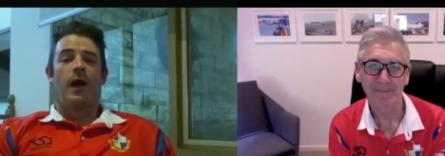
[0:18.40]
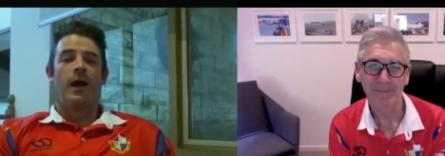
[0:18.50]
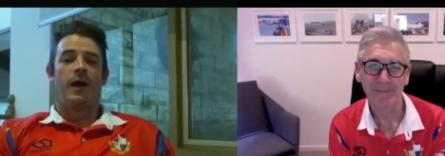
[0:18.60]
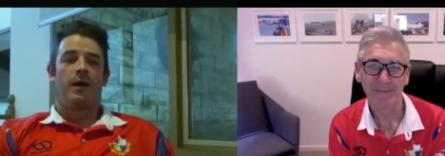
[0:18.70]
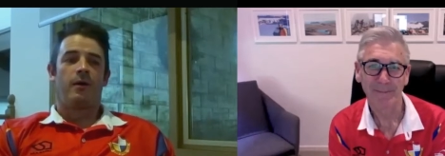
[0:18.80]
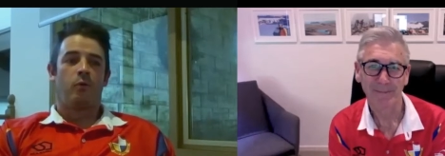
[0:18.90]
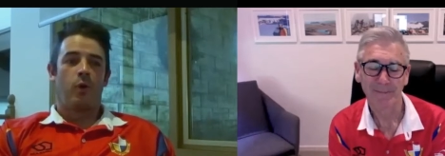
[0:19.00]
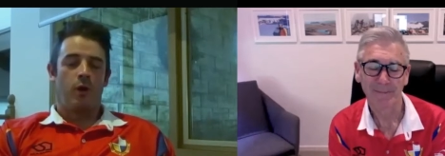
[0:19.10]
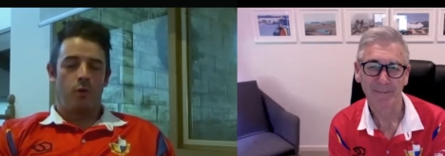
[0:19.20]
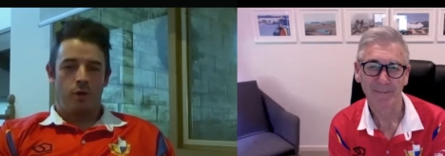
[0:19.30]
Speaker 1: Uh,
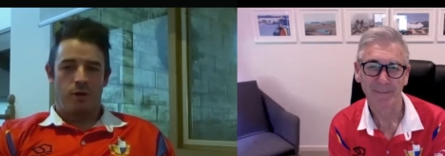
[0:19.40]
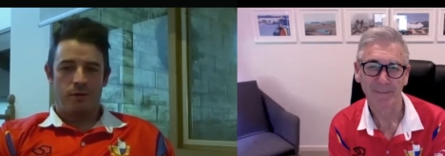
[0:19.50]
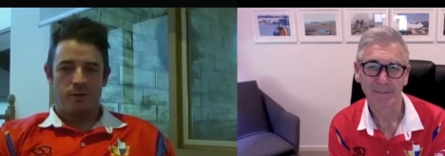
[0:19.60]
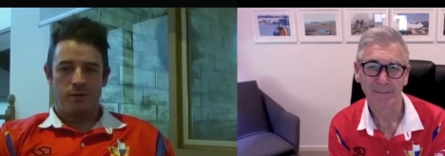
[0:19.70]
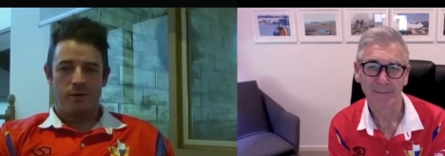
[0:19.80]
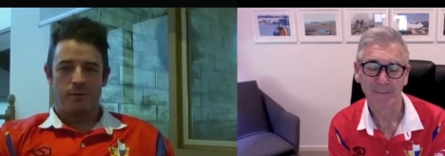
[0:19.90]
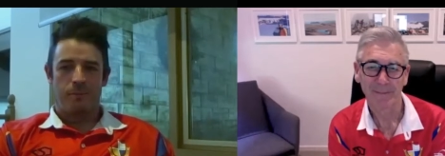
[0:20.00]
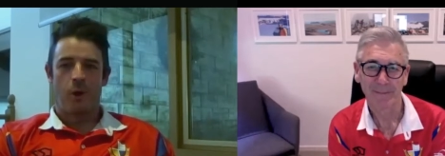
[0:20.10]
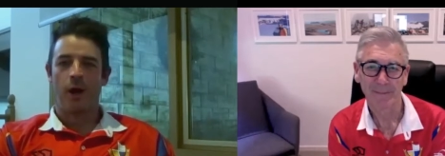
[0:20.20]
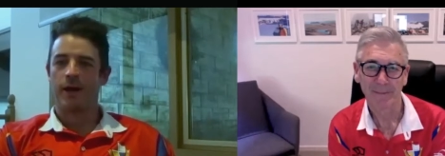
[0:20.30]
well,
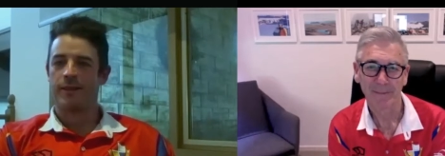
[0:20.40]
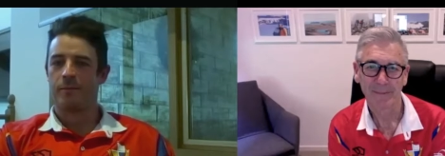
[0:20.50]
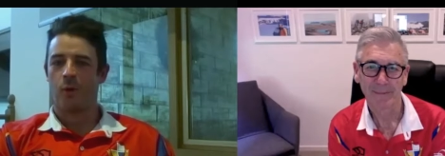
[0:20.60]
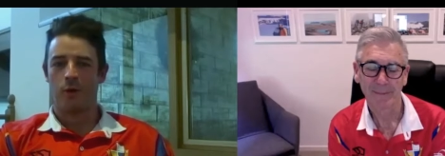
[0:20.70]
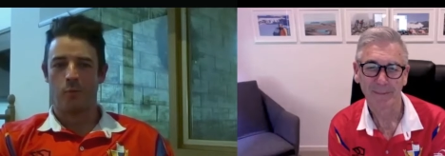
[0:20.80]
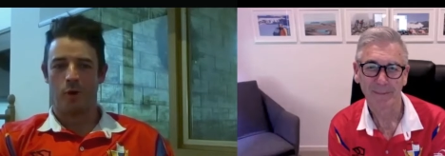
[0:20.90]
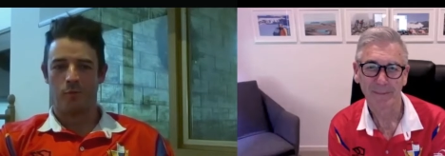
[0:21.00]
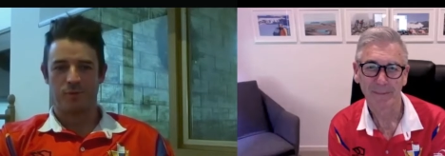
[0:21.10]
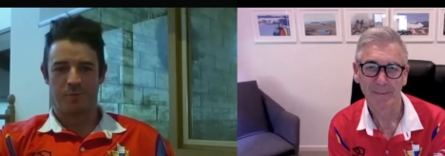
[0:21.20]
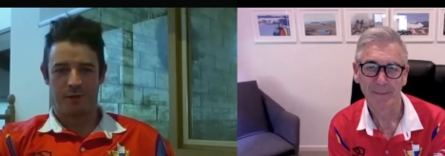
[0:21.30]
I had in mind what
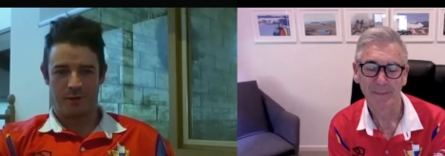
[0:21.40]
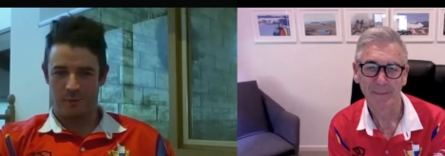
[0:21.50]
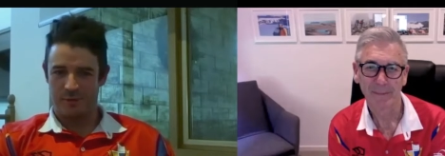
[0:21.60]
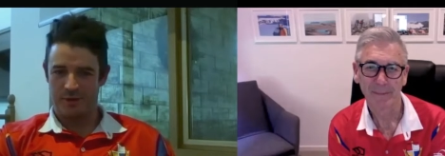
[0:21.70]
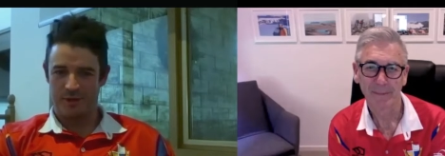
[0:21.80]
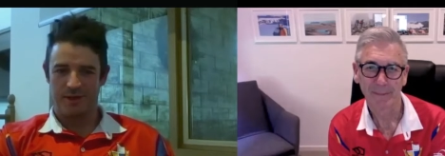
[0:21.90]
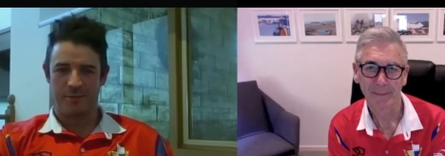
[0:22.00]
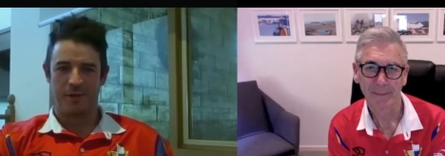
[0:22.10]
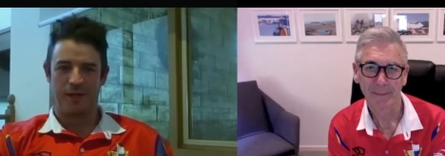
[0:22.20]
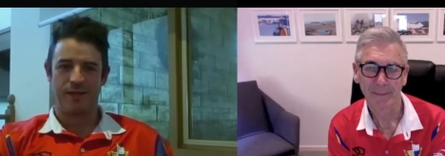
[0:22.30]
was what was in the
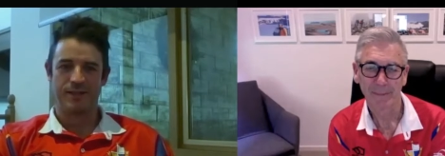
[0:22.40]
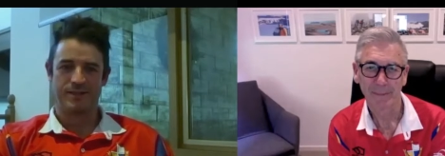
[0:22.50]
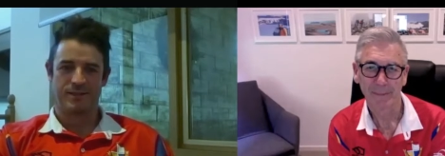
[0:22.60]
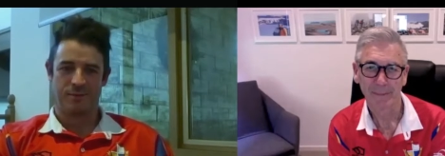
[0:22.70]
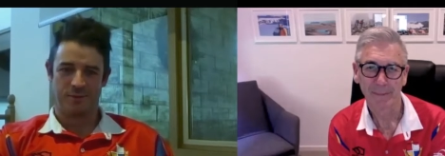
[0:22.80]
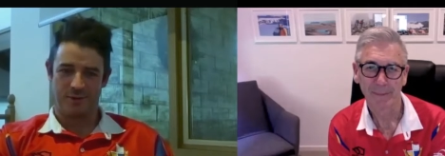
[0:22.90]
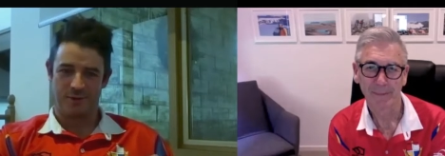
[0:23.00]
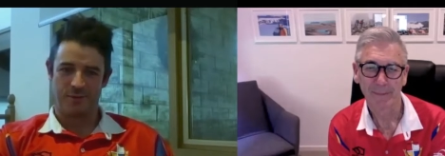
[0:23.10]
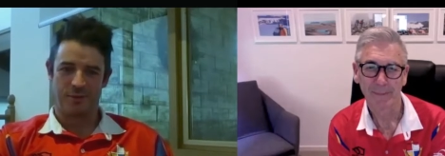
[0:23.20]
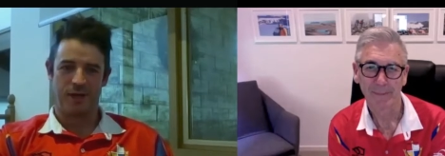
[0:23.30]
plans. What I
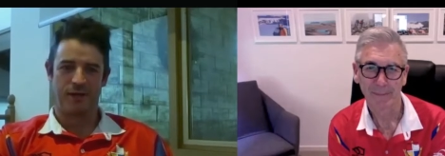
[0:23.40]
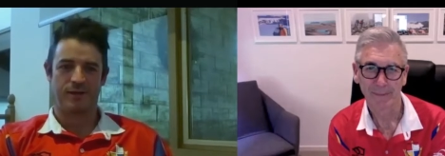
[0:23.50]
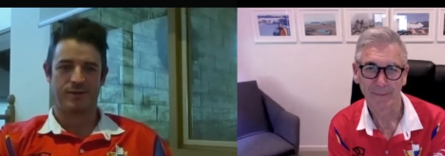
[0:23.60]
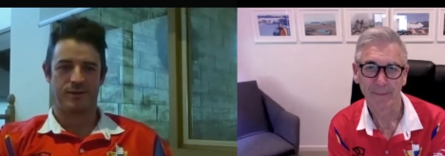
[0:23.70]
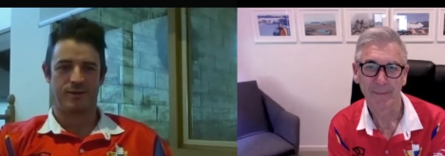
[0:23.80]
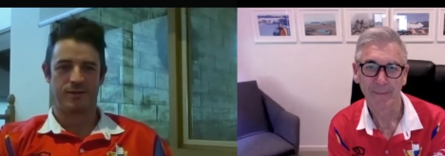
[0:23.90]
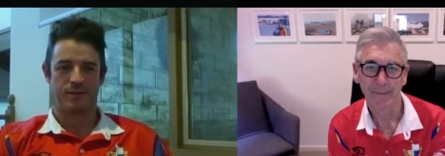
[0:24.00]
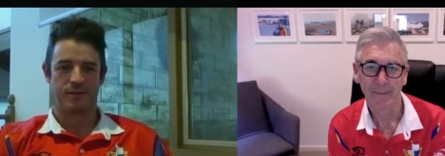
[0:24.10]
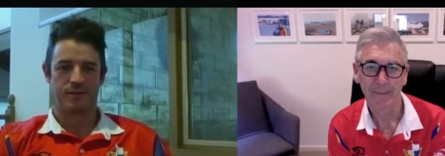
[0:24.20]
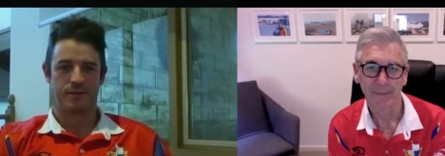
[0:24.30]
was planning
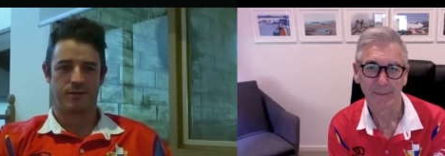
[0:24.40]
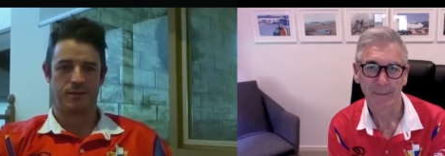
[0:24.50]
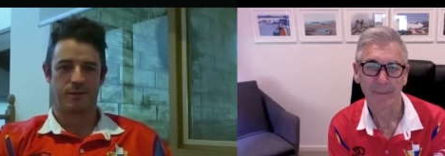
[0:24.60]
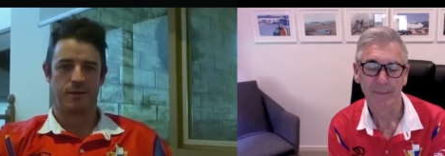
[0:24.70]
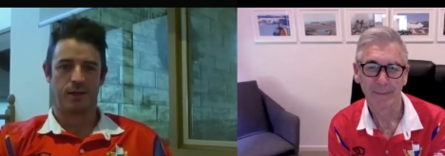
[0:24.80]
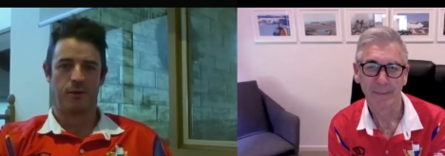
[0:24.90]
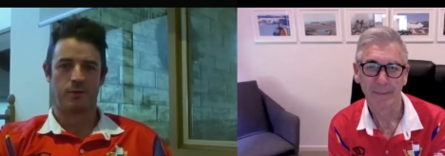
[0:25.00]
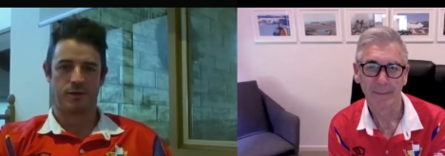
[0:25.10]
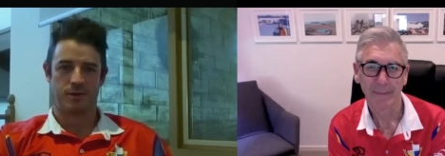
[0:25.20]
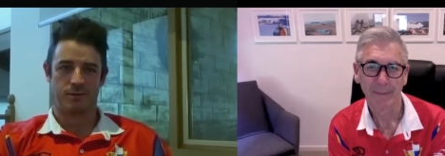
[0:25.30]
to, to how I
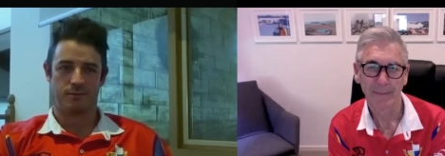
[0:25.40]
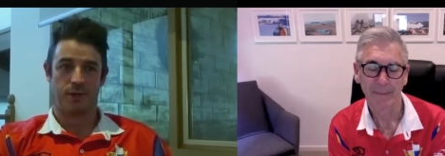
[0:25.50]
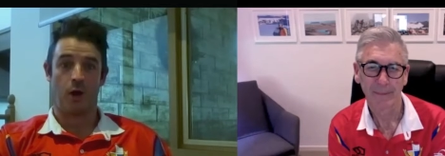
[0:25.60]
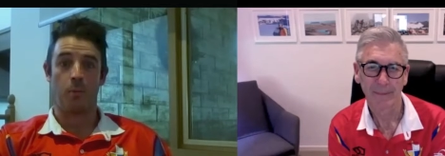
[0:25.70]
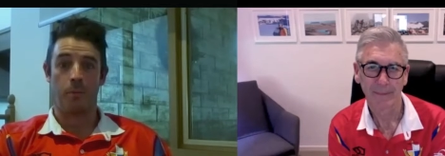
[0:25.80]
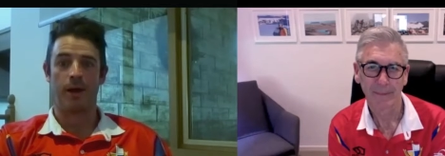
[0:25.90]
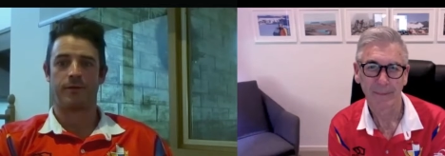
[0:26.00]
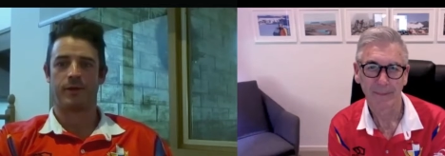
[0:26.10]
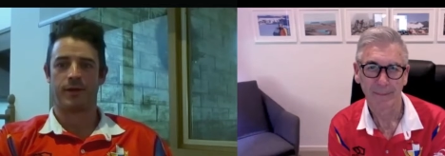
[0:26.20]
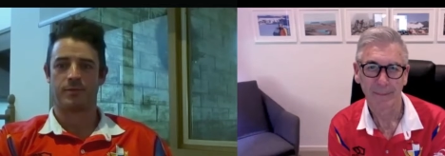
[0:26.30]
was going to go
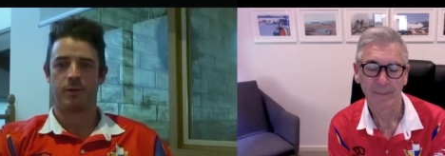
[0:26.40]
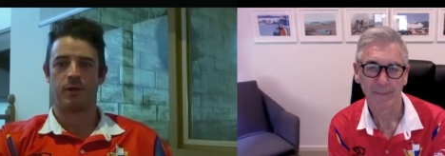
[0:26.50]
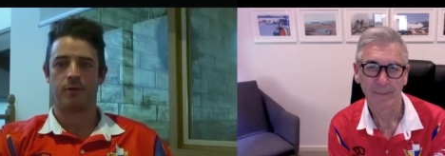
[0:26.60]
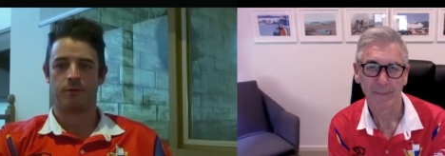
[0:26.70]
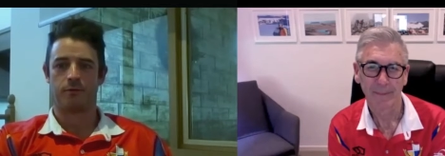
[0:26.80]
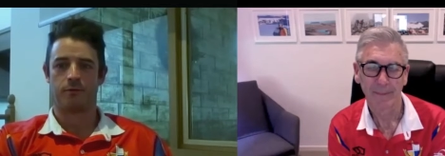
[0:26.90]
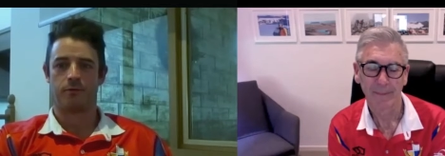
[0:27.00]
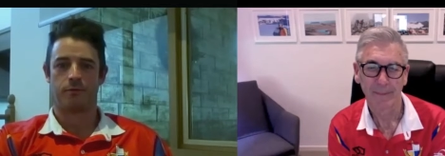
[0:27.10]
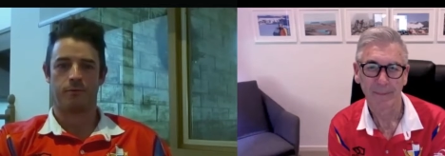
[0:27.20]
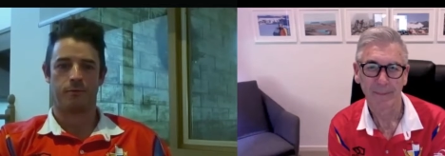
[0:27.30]
about the next period of
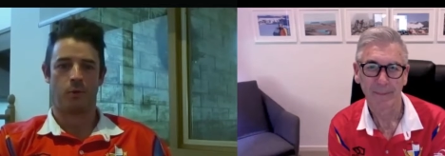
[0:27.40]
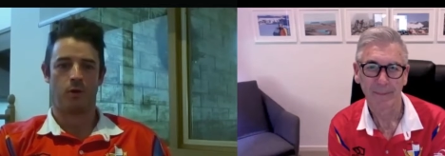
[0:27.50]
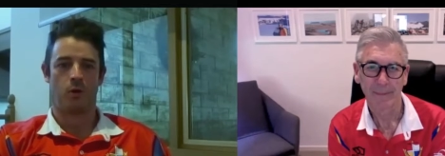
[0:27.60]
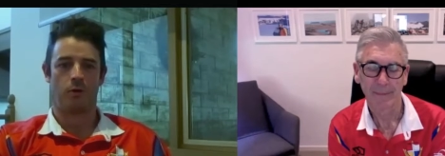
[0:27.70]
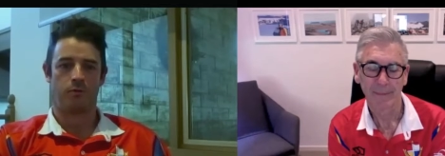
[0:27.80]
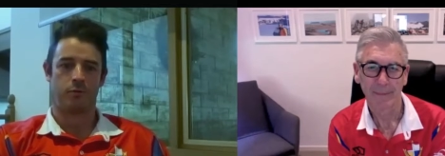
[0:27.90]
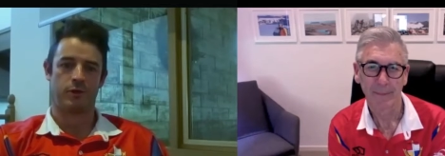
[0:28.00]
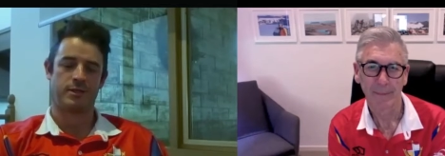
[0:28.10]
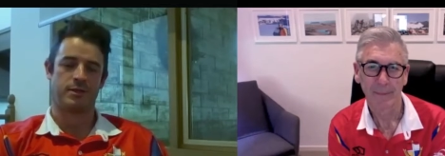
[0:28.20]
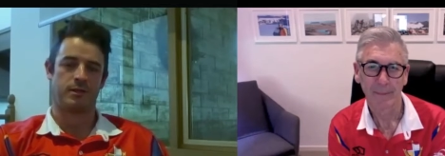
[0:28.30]
my life at
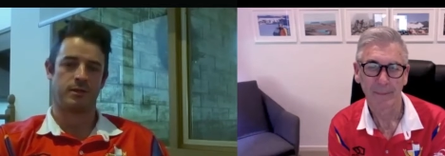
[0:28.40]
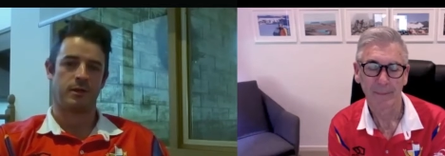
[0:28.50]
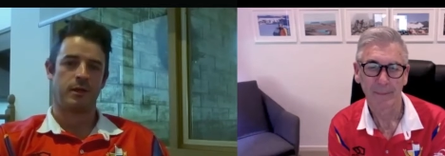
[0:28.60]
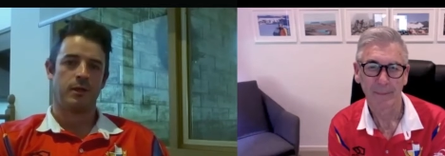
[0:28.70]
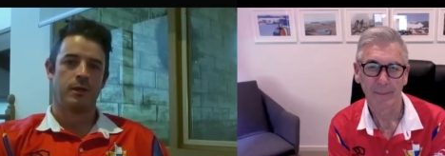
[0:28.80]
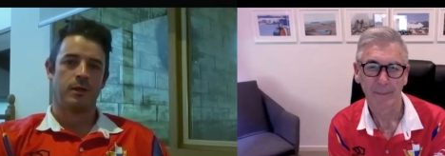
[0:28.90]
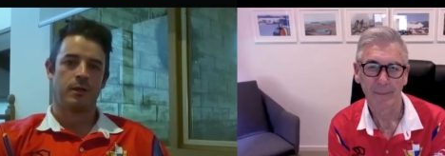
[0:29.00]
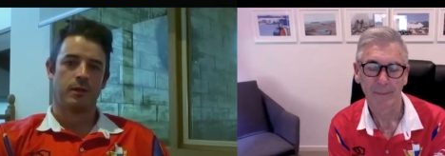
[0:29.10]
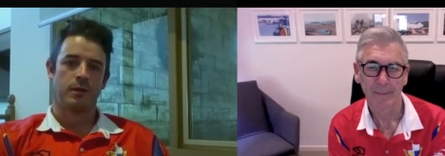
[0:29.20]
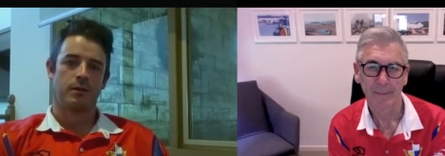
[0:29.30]
Preston, and
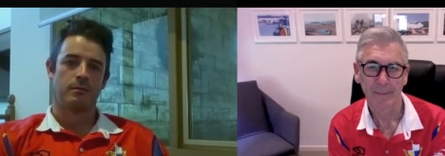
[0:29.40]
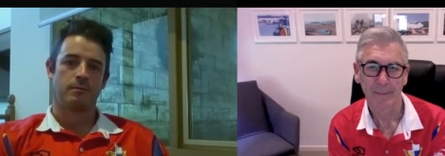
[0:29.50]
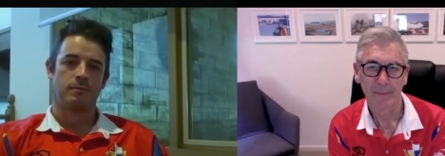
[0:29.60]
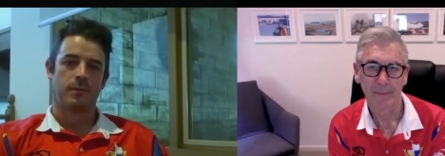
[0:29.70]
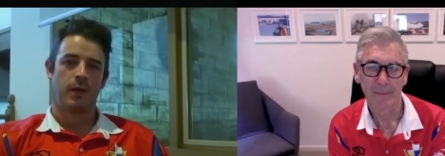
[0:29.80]
um,